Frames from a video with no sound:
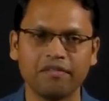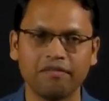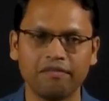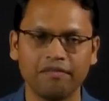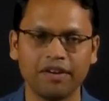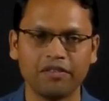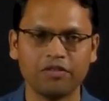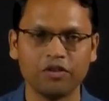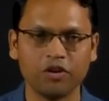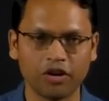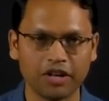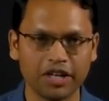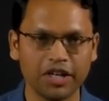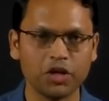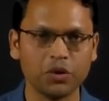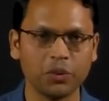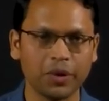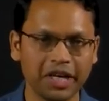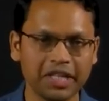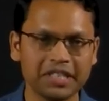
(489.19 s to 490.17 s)
We have gone
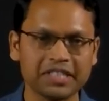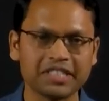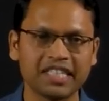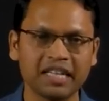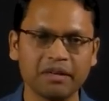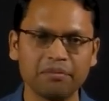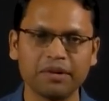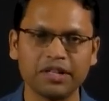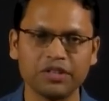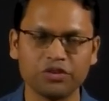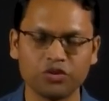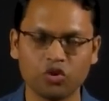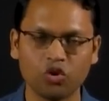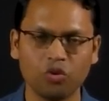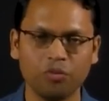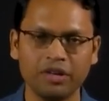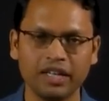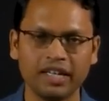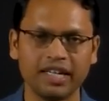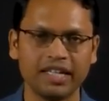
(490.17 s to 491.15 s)
into each step and
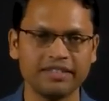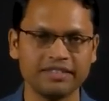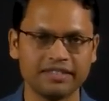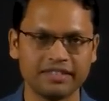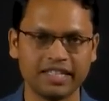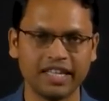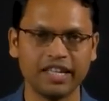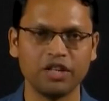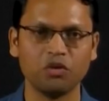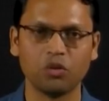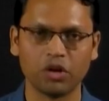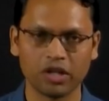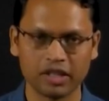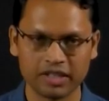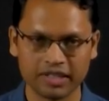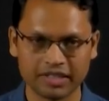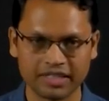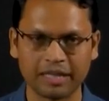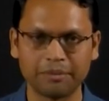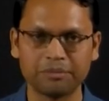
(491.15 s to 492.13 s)
zoomed in and seen what are
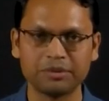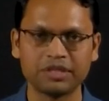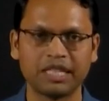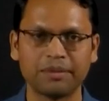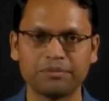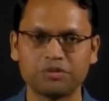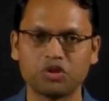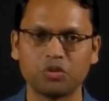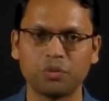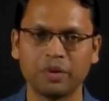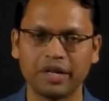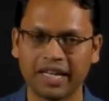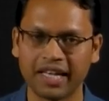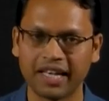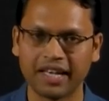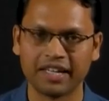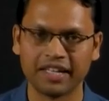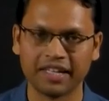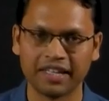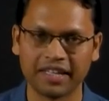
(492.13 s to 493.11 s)
the sub-steps to be
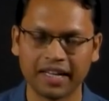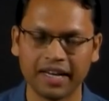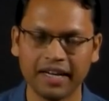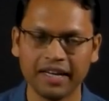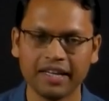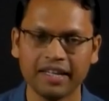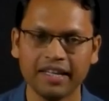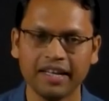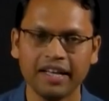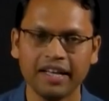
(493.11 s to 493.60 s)
taken in that.